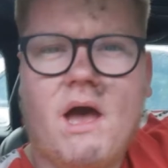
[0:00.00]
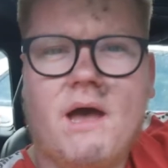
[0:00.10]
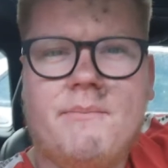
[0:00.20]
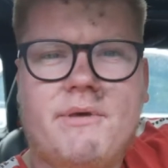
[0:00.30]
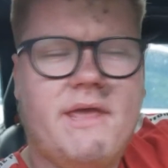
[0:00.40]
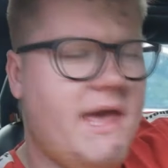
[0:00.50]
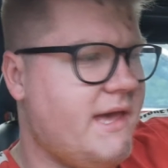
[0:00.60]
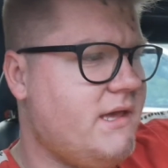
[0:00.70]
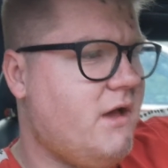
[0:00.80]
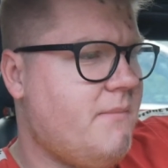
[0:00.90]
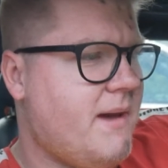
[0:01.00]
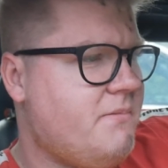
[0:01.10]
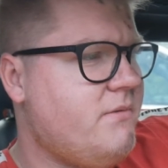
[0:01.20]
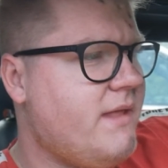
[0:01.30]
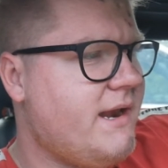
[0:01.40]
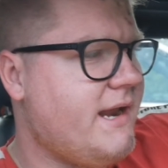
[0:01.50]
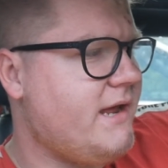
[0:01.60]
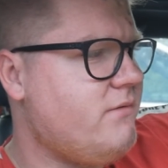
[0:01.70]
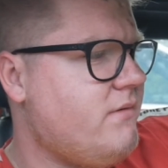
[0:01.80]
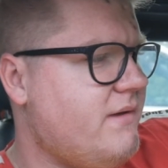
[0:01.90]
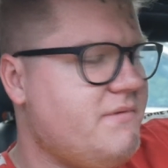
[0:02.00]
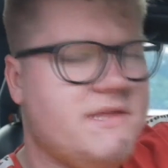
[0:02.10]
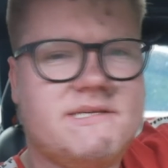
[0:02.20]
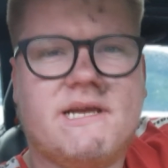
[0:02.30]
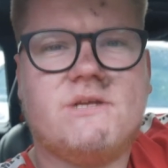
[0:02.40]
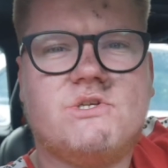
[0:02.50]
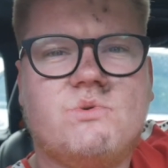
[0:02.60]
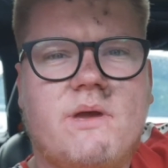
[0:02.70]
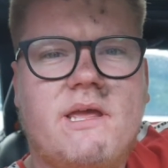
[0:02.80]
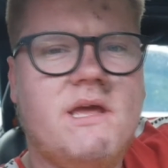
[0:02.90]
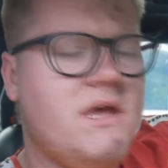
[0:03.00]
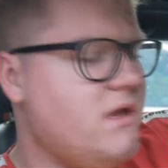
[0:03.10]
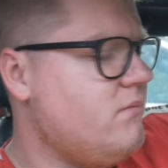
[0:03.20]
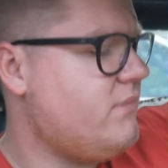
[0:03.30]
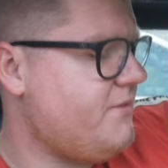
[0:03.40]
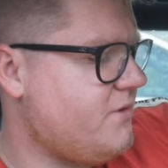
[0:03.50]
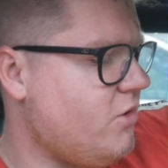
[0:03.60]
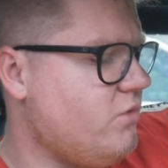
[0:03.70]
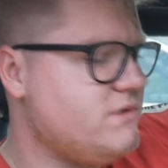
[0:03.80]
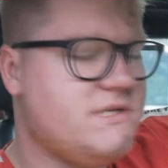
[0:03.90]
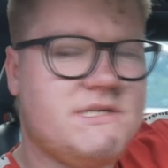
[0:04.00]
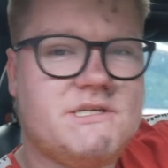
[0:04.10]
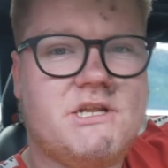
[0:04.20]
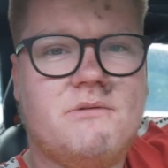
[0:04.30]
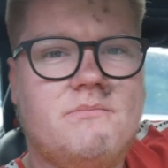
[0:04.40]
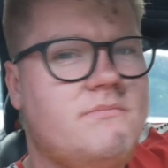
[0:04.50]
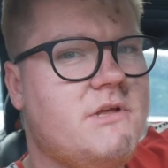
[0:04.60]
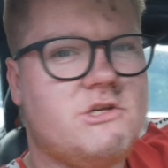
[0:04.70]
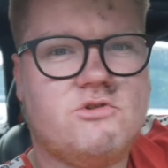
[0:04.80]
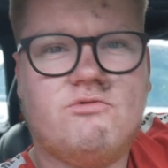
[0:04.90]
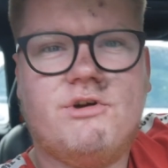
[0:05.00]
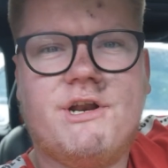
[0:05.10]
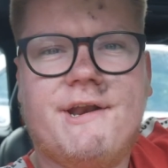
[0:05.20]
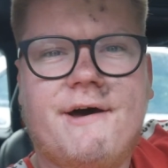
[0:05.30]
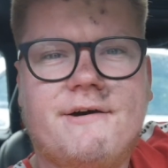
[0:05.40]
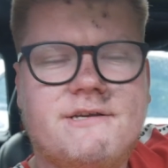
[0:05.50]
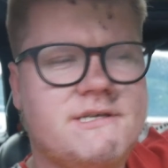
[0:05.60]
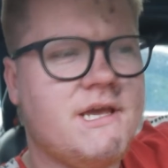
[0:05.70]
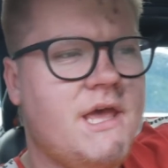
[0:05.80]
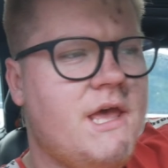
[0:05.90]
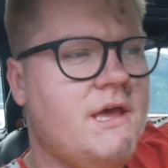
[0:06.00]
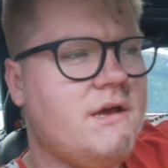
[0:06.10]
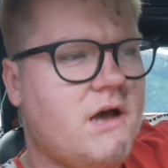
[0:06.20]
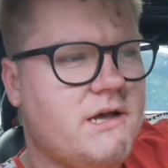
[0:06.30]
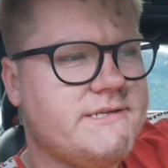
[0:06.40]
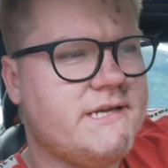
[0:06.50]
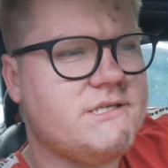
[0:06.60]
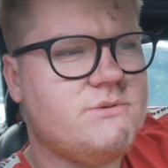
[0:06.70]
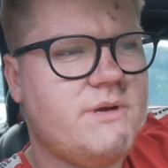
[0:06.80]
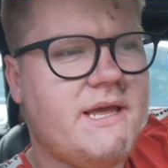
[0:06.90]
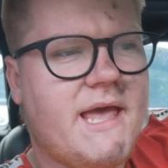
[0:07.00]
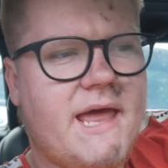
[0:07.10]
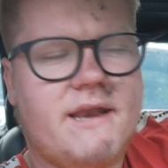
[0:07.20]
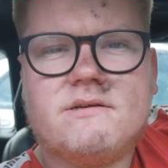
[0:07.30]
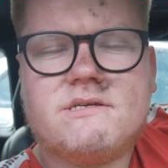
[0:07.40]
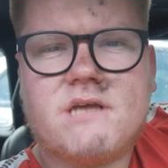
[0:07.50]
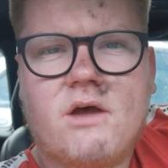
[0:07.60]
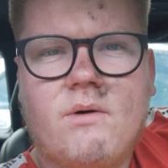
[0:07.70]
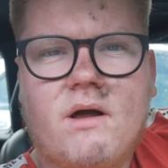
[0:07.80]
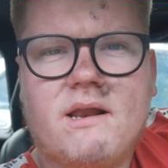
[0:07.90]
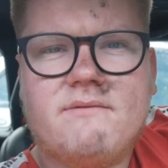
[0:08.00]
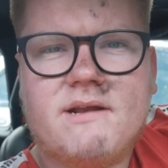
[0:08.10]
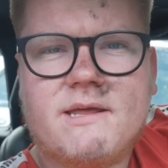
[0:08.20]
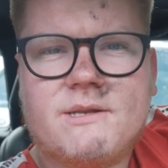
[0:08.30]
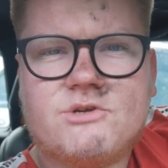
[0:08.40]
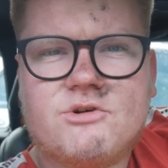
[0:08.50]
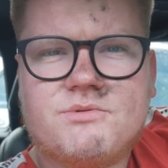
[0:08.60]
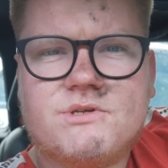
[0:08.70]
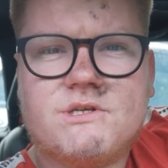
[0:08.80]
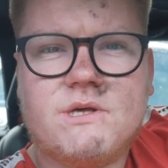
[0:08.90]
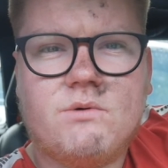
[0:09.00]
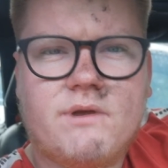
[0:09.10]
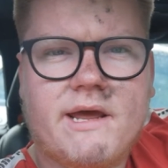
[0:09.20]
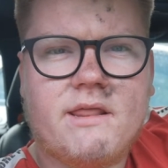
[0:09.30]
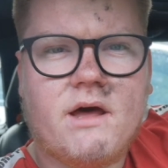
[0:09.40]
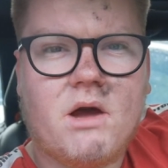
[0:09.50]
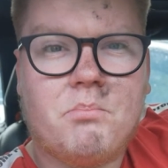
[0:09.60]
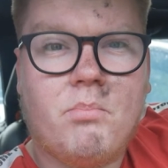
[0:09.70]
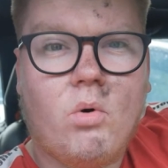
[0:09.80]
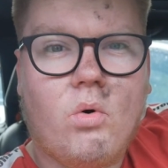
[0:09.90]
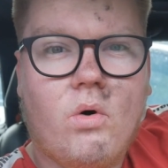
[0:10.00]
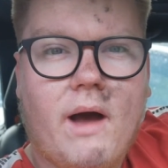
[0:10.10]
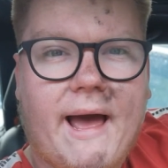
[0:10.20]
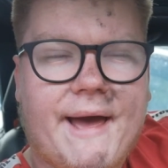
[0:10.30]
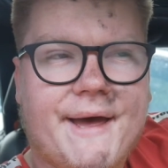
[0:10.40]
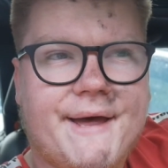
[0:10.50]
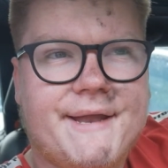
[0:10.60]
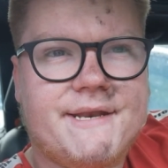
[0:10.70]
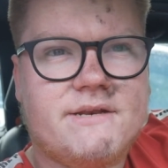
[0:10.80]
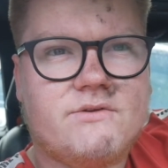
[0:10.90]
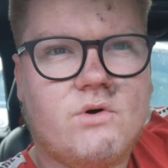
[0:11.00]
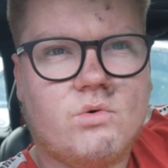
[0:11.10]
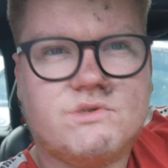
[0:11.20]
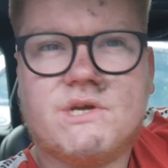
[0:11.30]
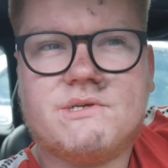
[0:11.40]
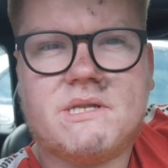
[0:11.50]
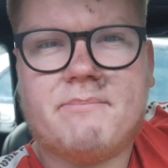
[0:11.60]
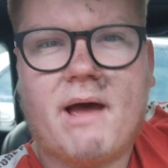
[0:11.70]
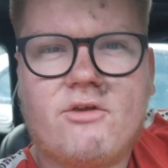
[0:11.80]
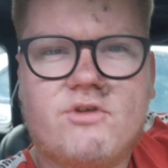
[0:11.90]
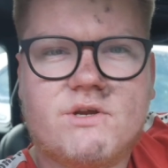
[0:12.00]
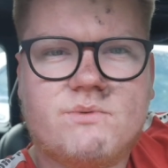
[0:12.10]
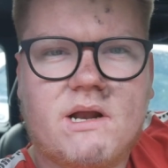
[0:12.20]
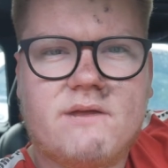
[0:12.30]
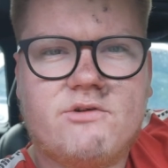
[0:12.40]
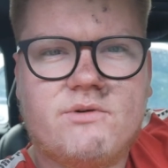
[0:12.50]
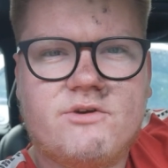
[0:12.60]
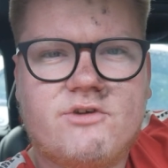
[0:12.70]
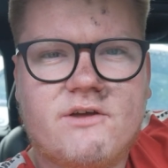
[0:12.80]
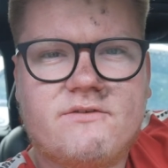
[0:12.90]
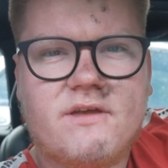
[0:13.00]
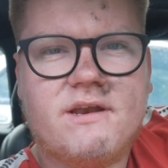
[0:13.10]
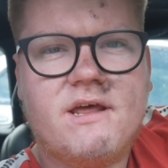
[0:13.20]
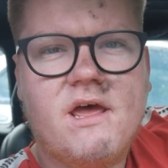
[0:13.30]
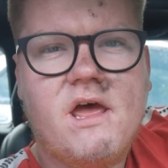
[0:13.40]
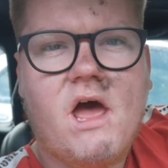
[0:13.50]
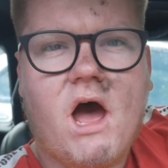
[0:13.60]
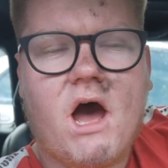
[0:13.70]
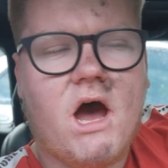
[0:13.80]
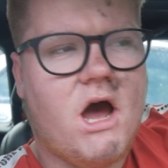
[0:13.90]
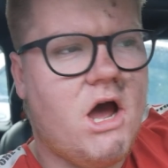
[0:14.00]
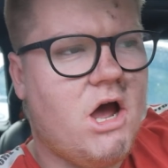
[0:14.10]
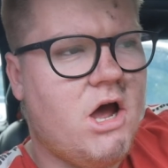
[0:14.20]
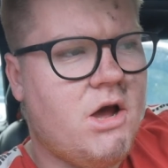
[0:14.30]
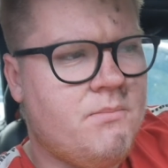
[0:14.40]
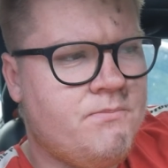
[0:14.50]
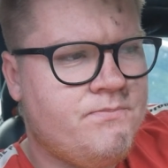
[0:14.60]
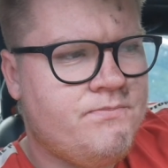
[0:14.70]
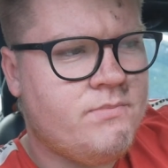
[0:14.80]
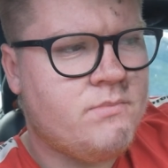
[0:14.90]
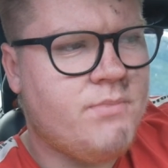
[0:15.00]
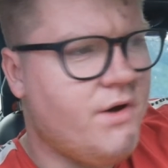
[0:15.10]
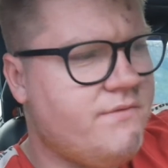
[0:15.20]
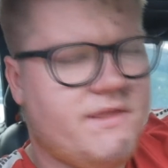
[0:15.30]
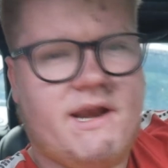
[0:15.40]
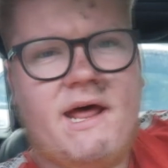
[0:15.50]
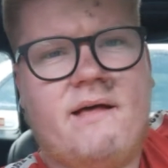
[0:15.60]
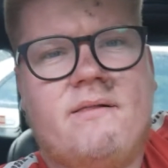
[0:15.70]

But yeah, I'm happy with that now. Everything sounds sweet. Read the coolant system, that's all running nice. Car sounds sweet again. So I'll leave a link in the description to the alternator that I bought, and also to the battery as well if you're interested. But other than that,